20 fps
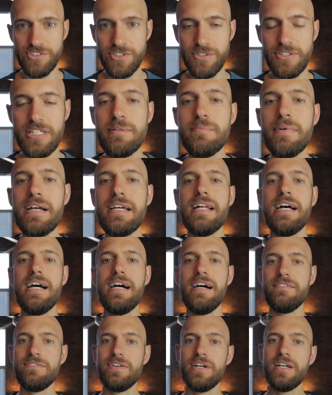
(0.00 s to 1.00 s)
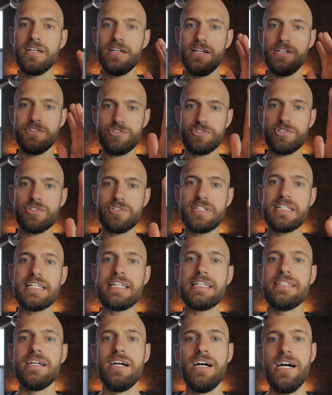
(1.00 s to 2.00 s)
So he might have a
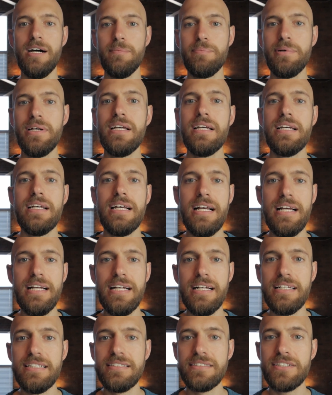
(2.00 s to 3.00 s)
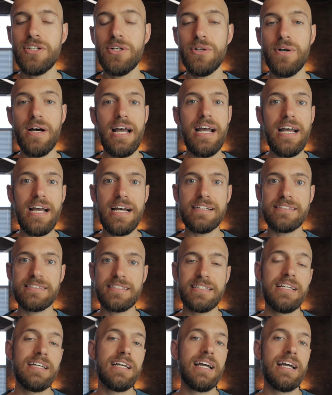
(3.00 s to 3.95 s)
screen up and he'll ask,